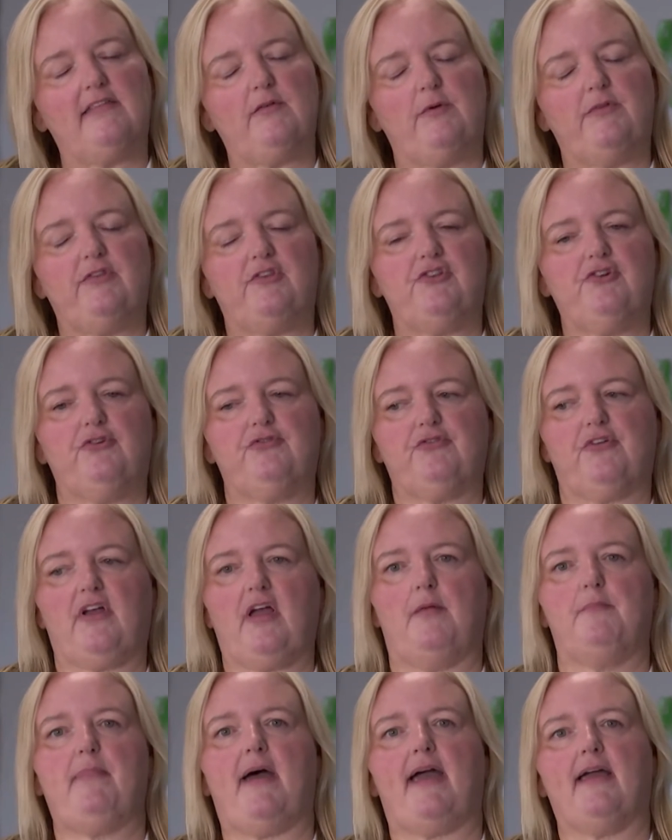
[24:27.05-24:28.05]
So when the children
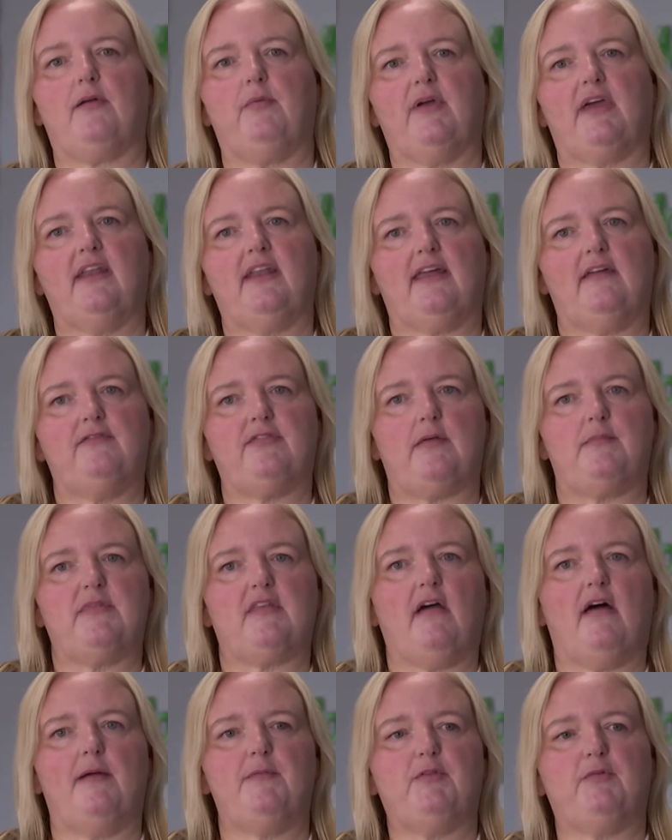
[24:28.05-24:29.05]
come back, we're going to give them
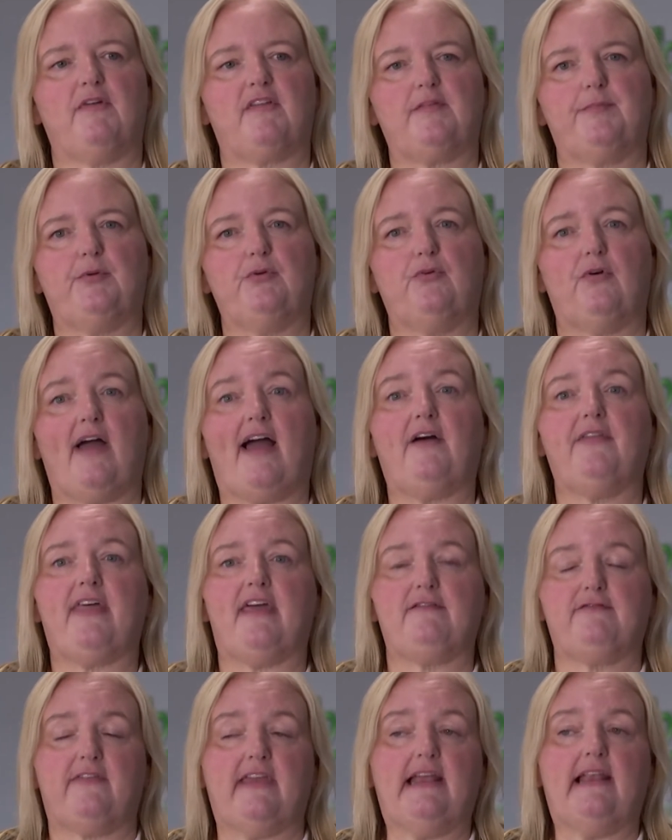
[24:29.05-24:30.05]
time to explore how
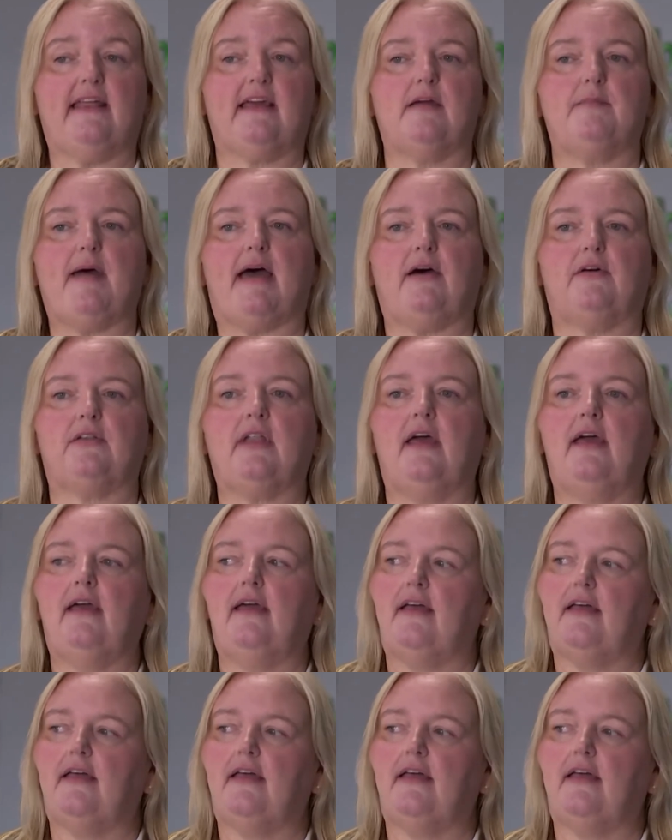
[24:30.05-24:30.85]
they're feeling about